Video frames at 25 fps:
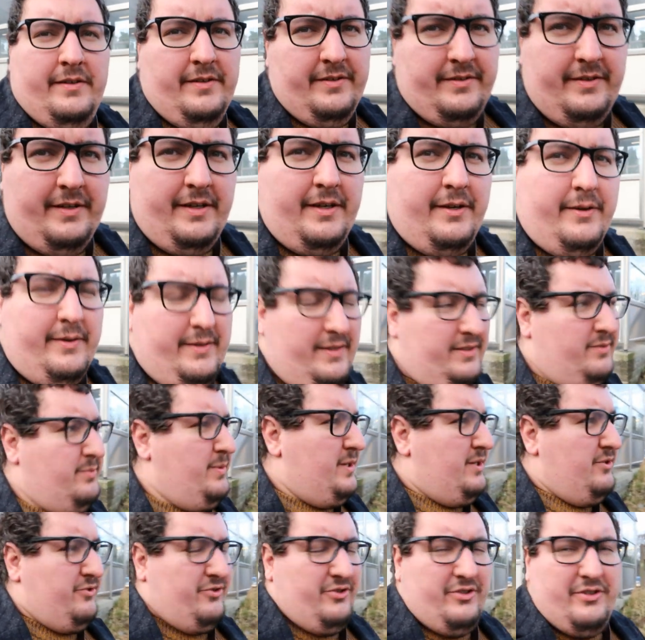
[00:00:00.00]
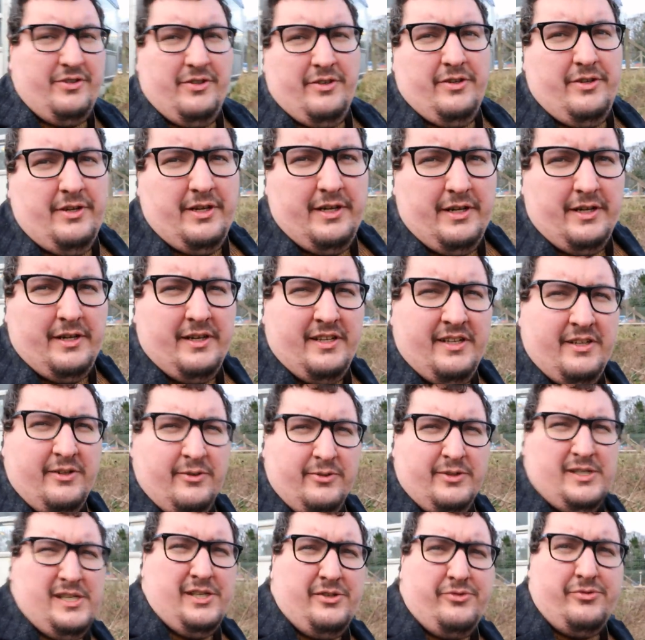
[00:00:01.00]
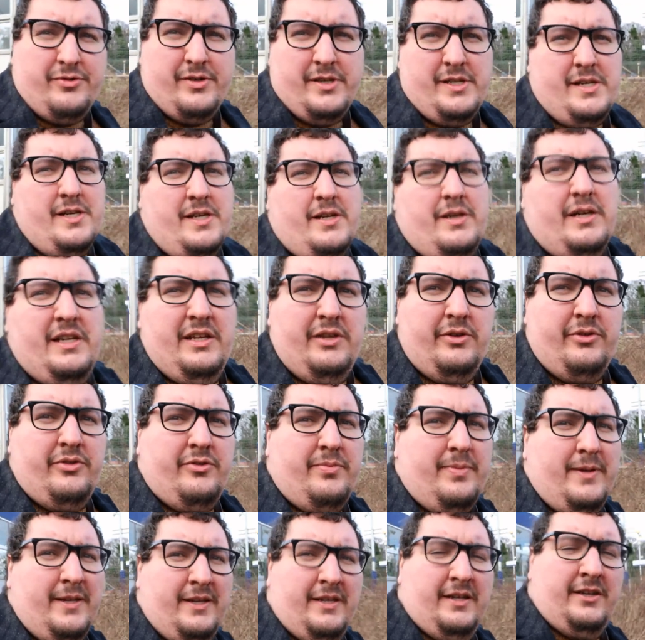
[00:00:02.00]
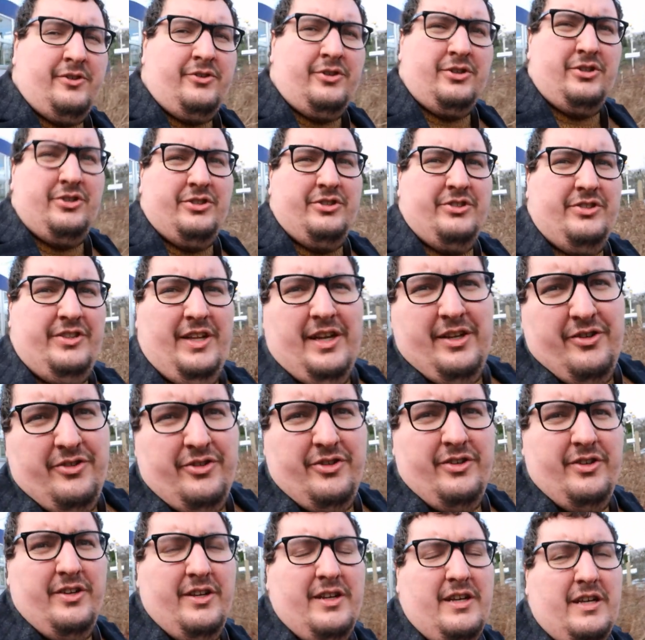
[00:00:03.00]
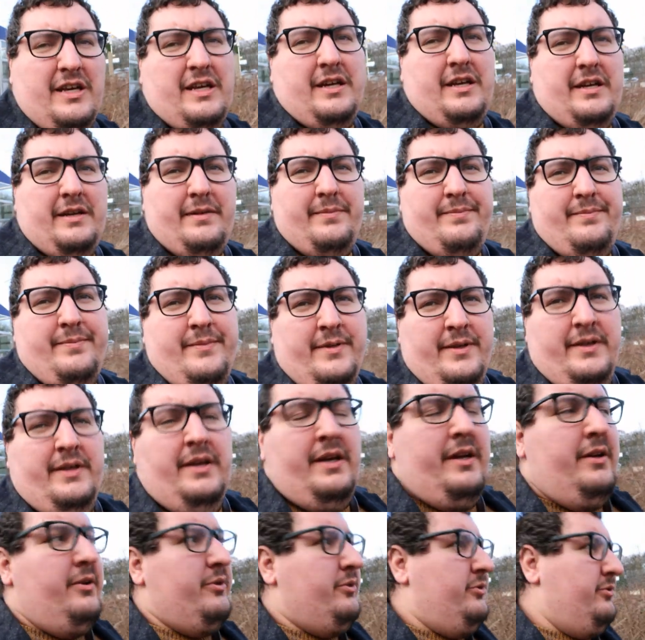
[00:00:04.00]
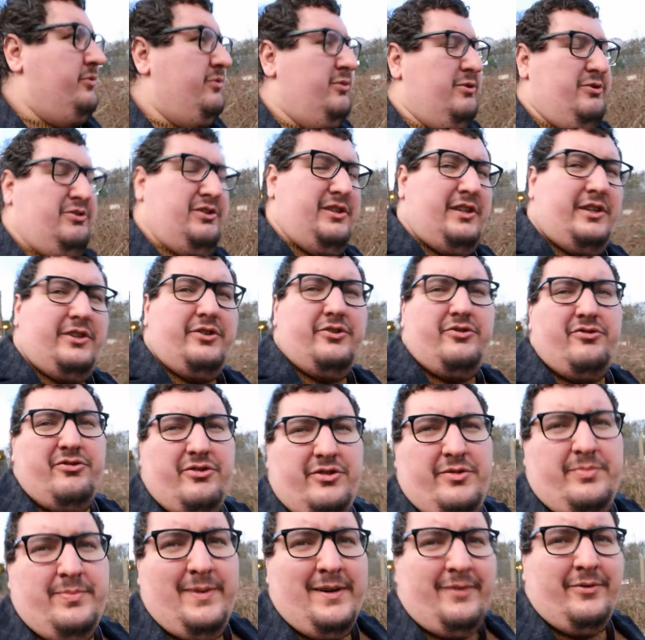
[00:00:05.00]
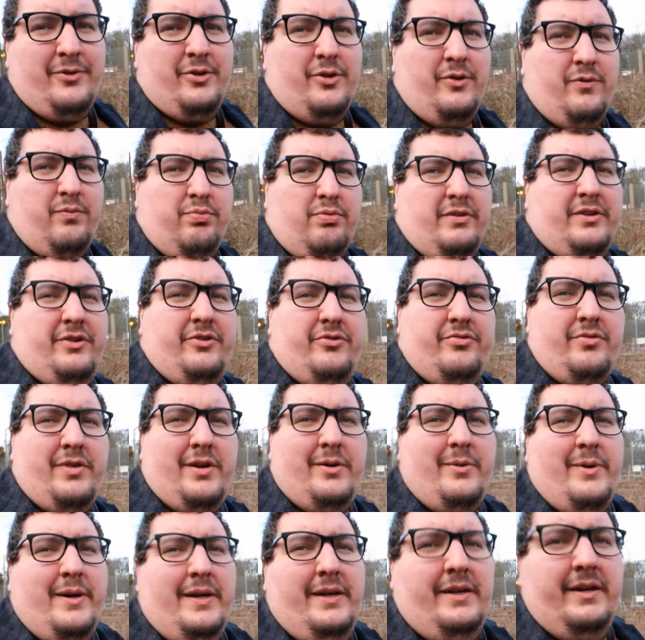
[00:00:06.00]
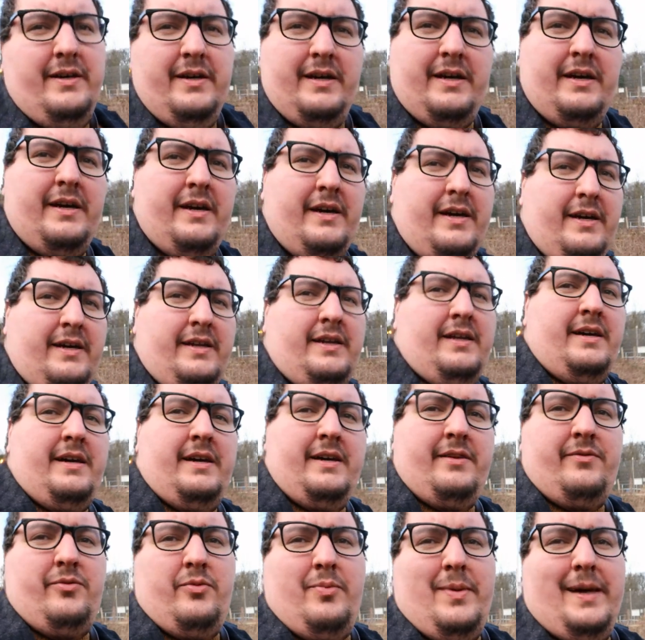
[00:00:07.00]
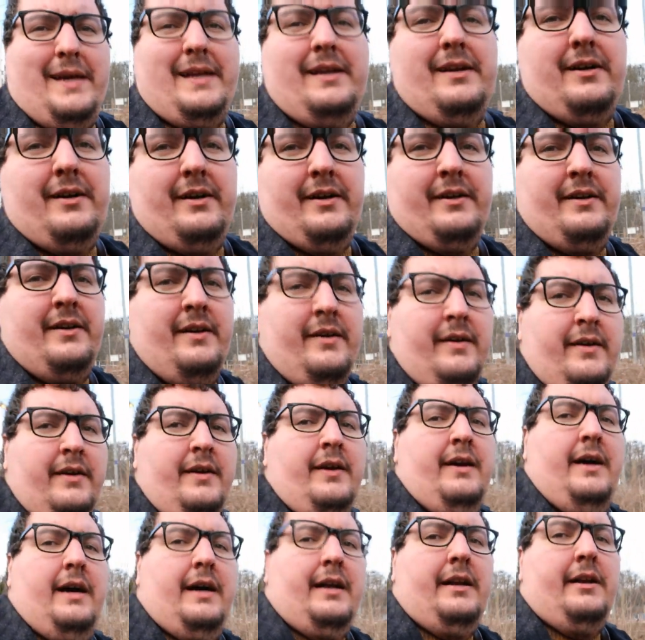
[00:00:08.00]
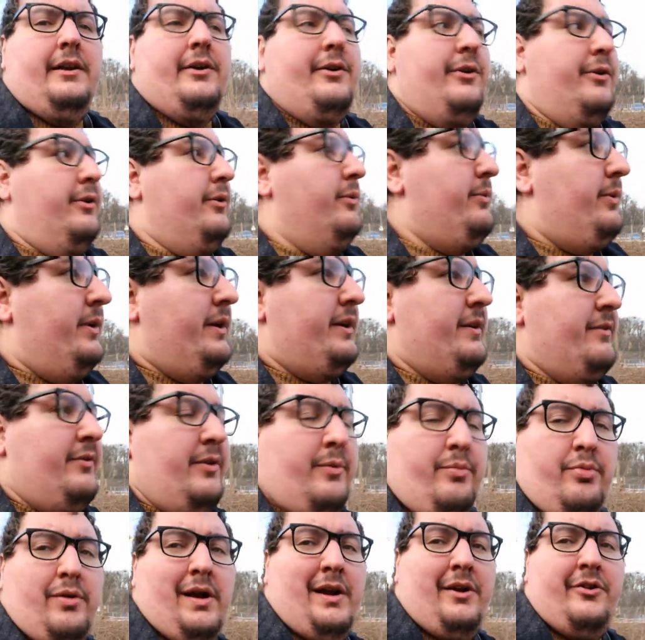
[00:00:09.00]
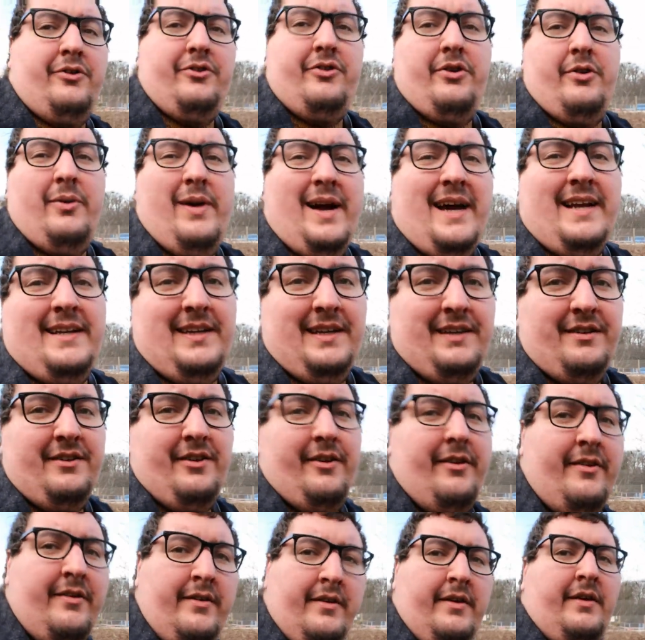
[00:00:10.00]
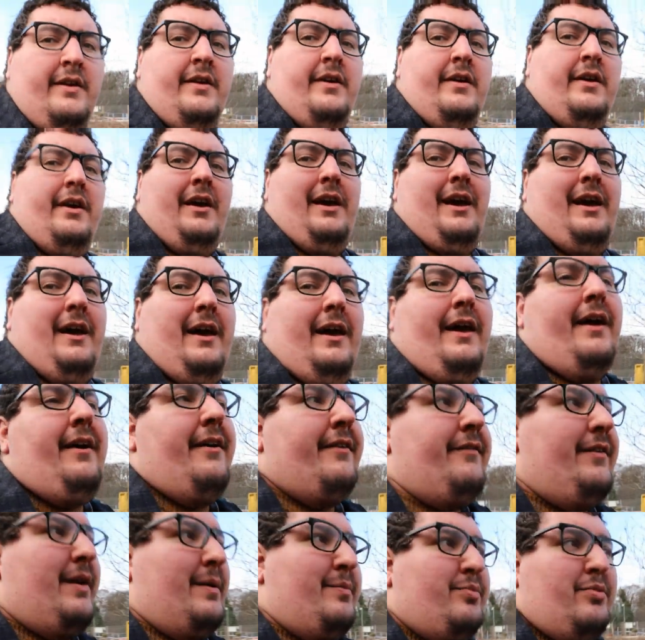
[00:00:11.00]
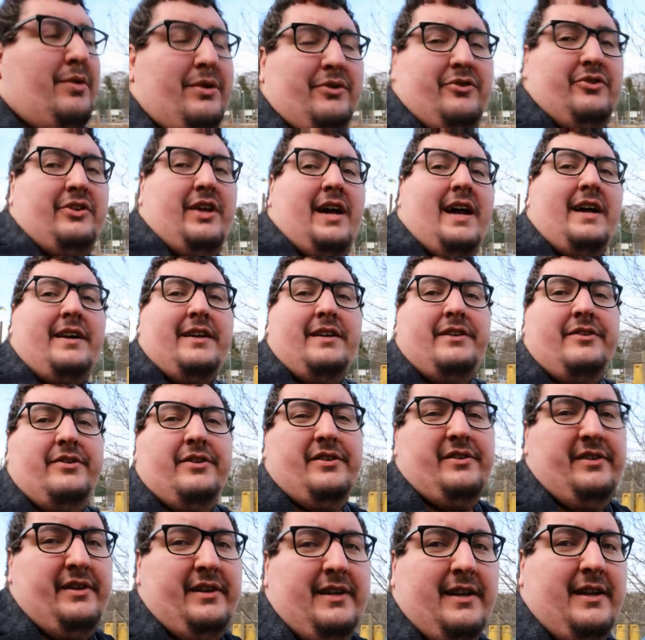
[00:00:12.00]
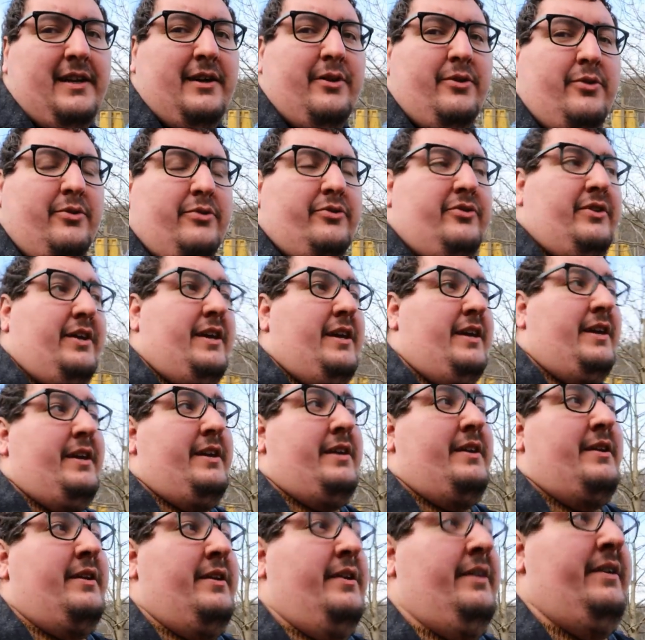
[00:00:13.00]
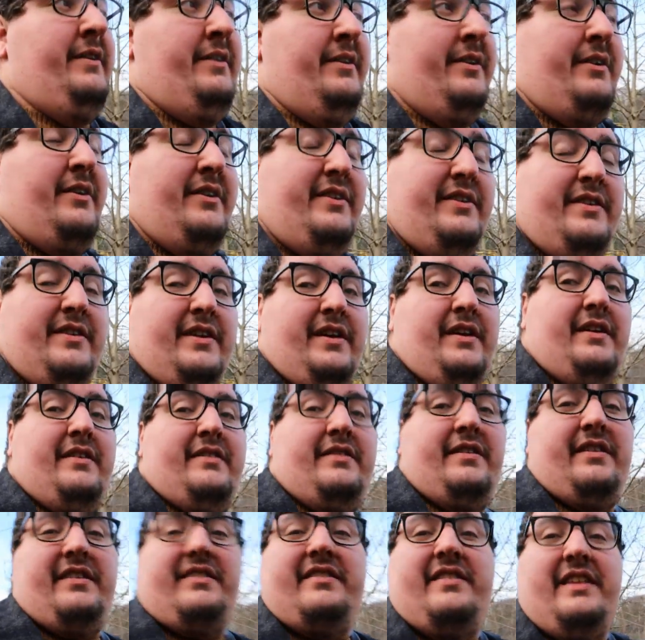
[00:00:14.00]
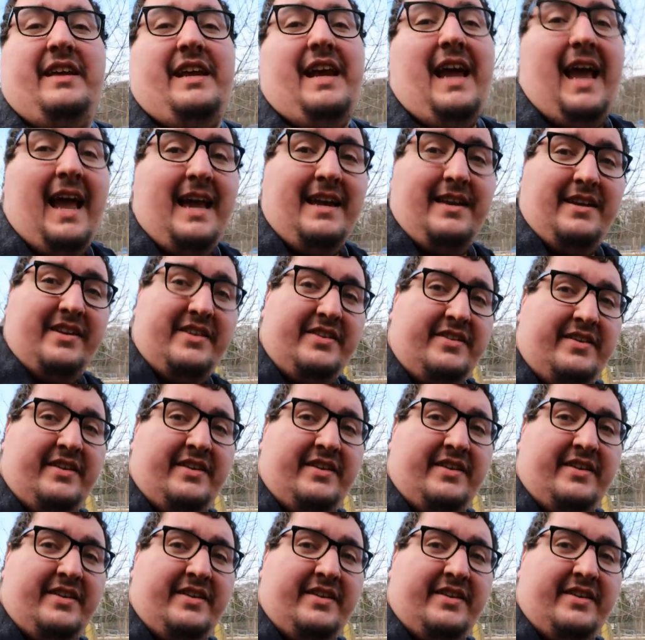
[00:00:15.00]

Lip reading: So, as mentioned, Longniddry used to be a junction station. It was originally constructed by the North British Railway and had the main line along with a branch to Haddington. That branch to Haddington closed in 1968,